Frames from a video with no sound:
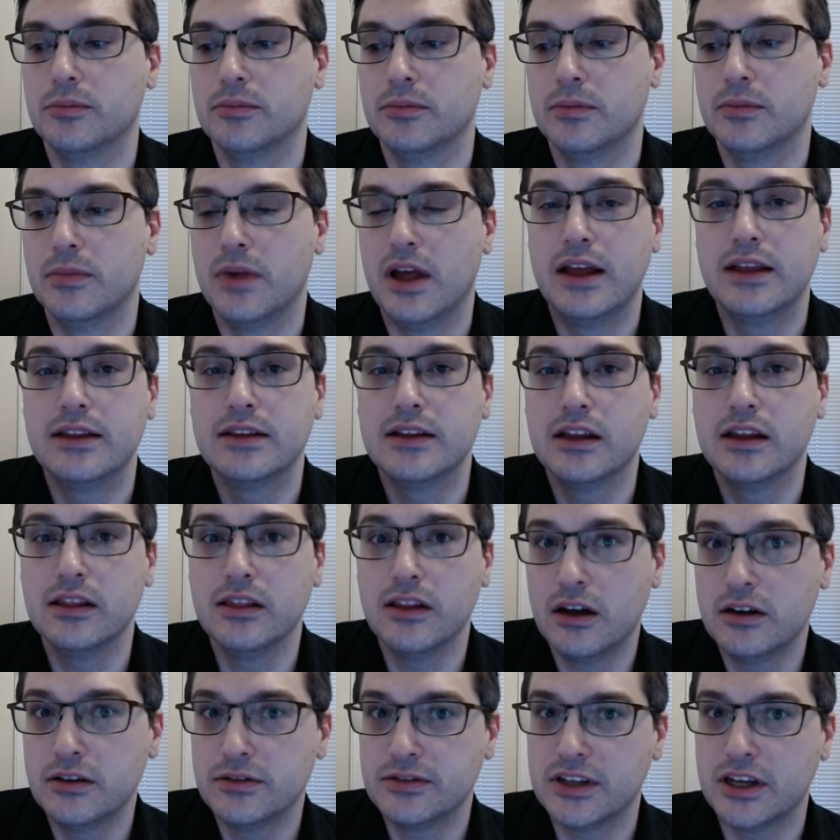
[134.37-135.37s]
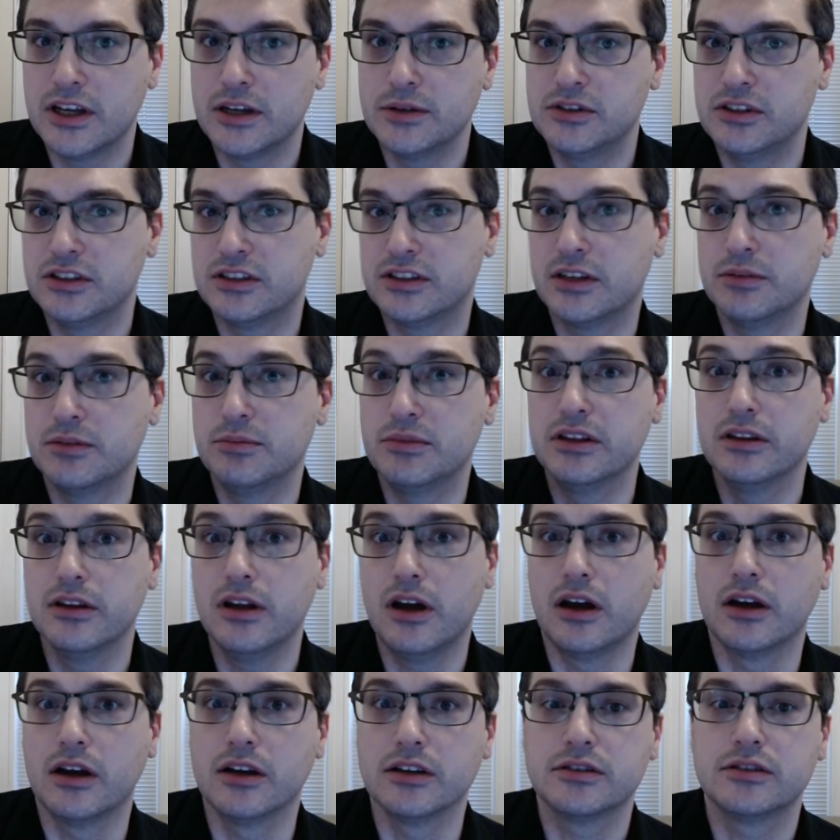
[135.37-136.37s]
And a lot of times this can be
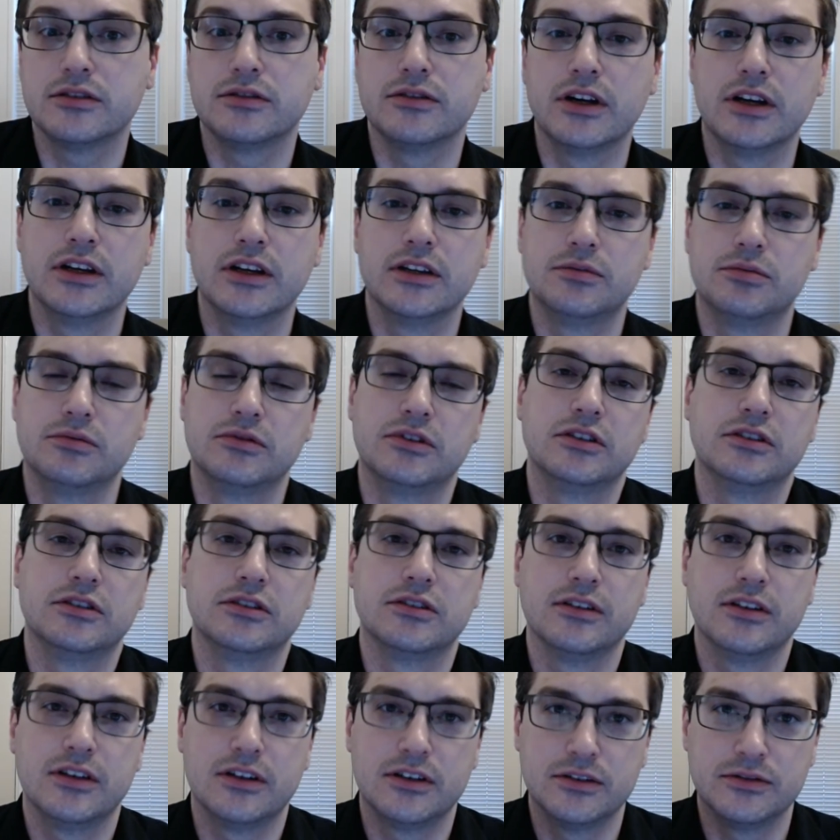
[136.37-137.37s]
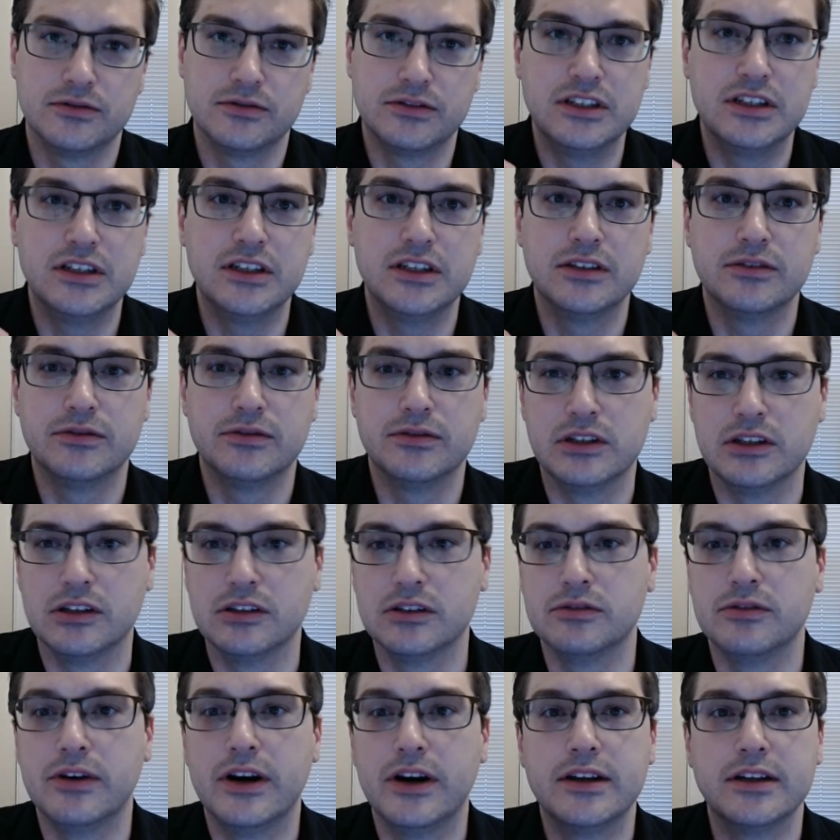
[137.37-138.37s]
lost, right? But there's a lot of need in
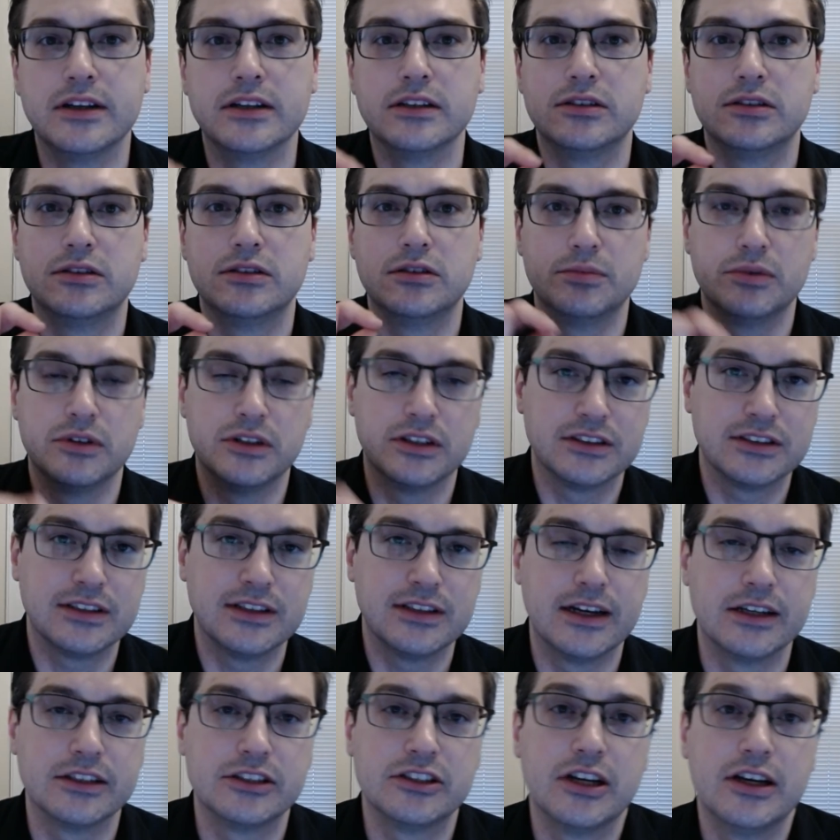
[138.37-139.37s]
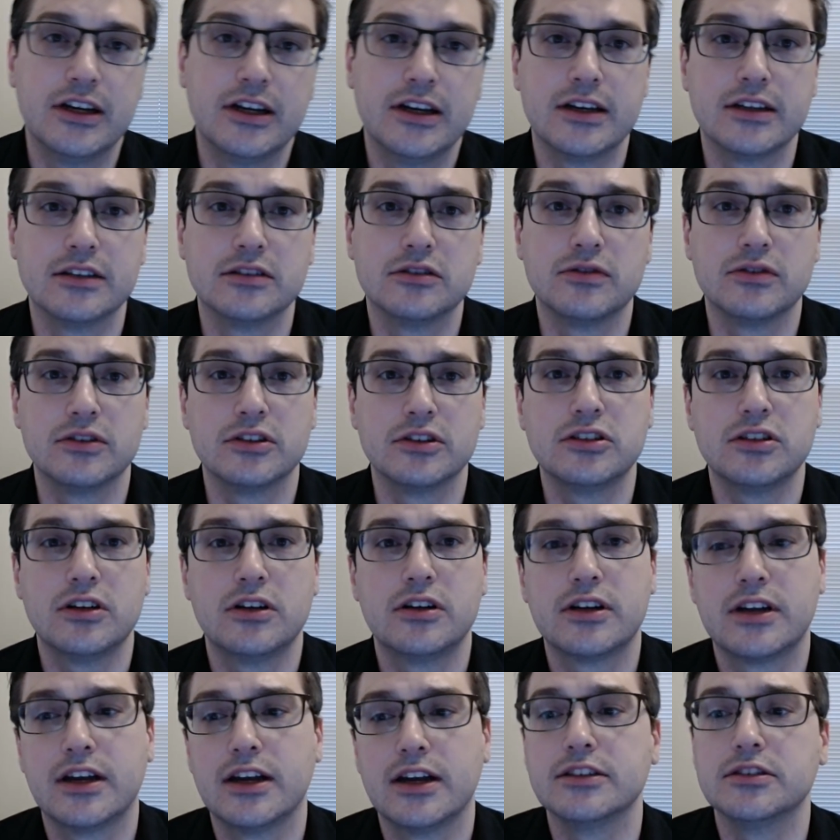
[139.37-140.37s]
Reddit to put a /s for
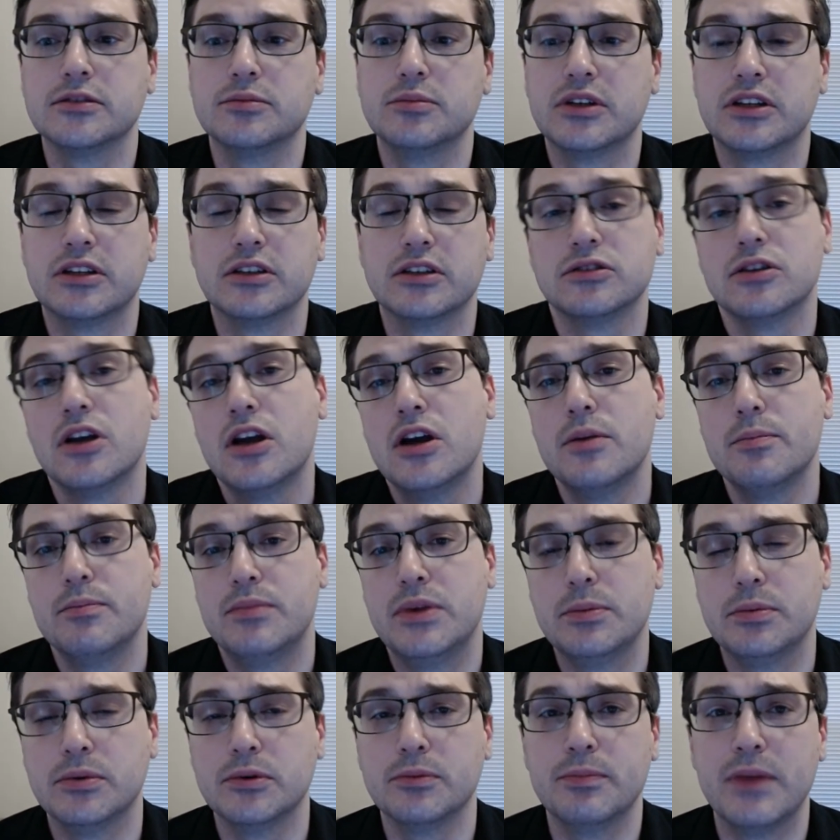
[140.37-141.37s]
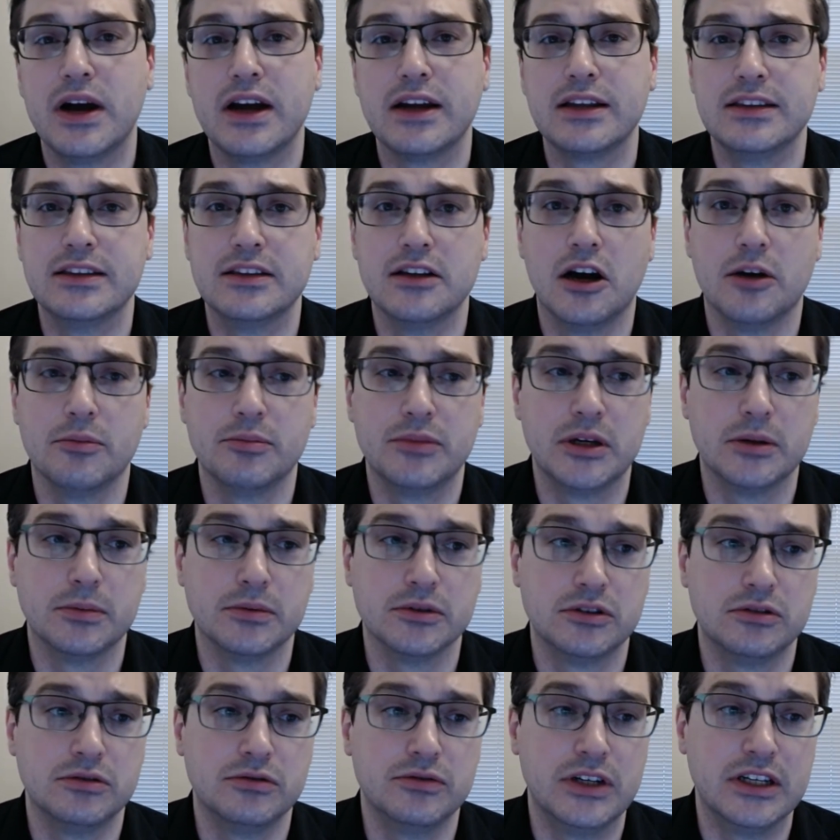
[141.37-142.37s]
sarcasm because people might not be able
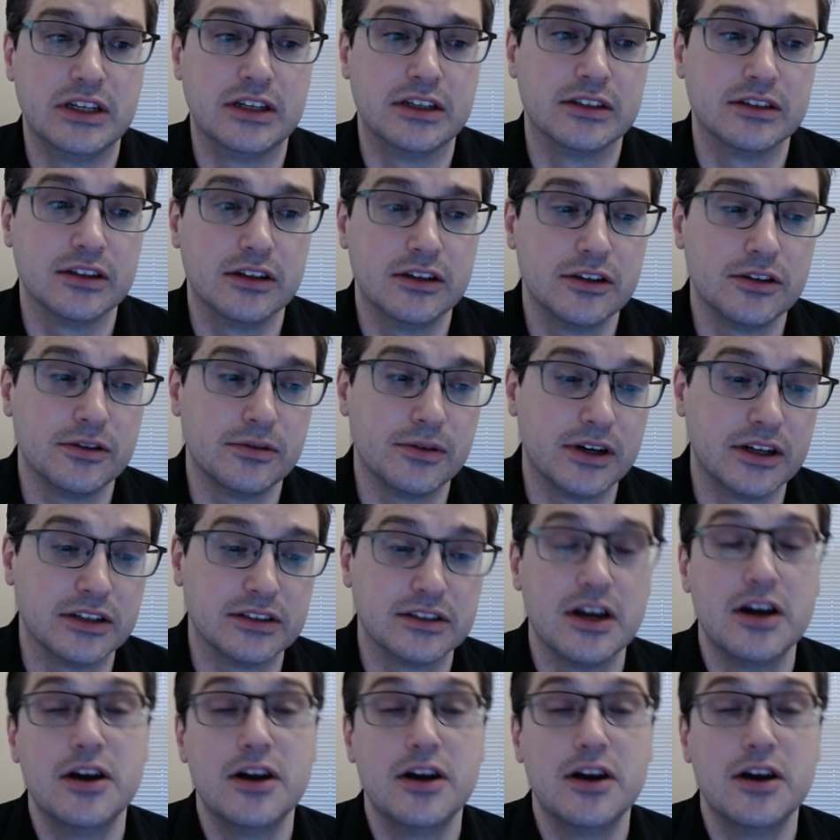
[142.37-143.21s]
to read it otherwise.